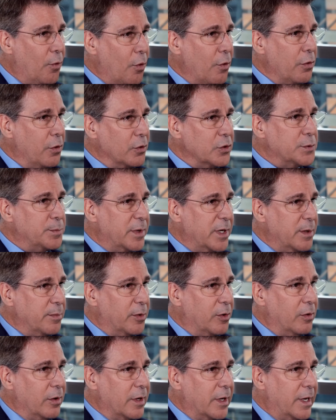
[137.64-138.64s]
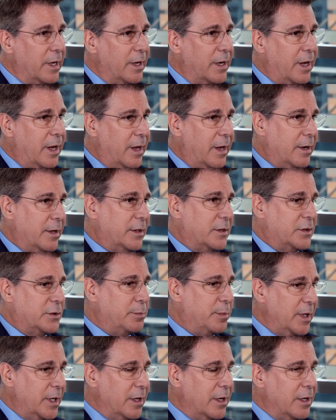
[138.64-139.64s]
for those people in an
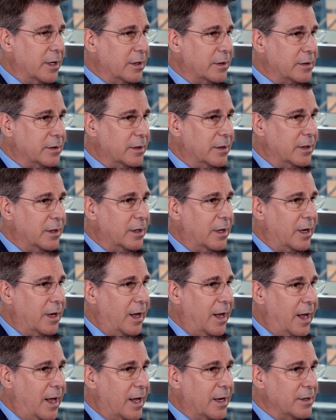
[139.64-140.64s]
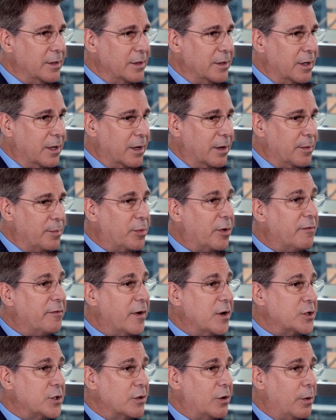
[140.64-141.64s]
expedient and
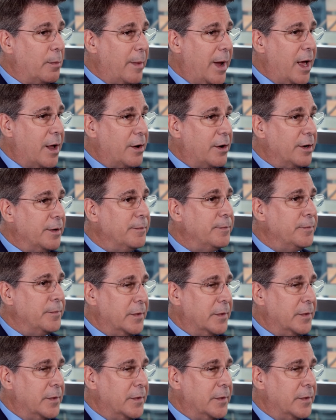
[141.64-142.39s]
professional manner.